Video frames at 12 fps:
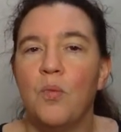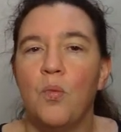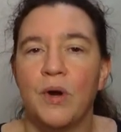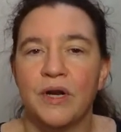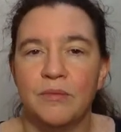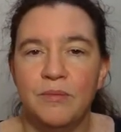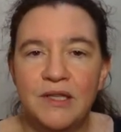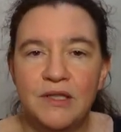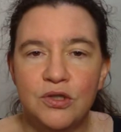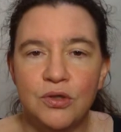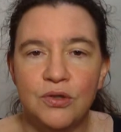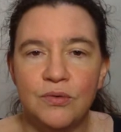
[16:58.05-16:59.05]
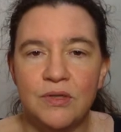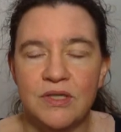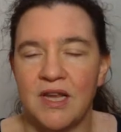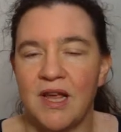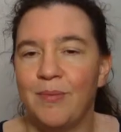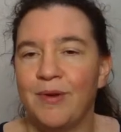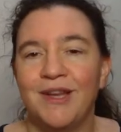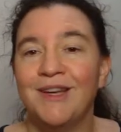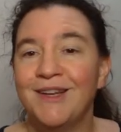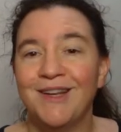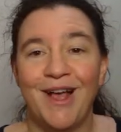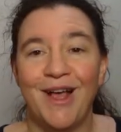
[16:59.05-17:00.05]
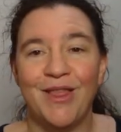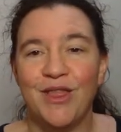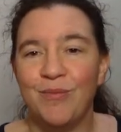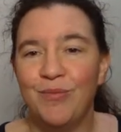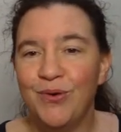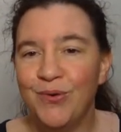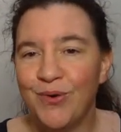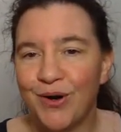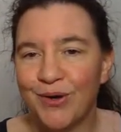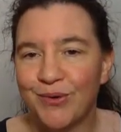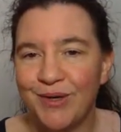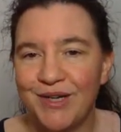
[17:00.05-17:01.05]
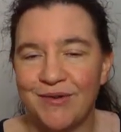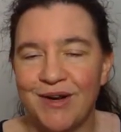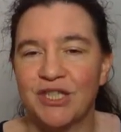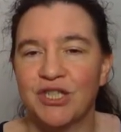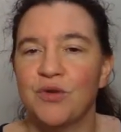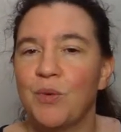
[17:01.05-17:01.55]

what it means to do a step in the blue or green direction,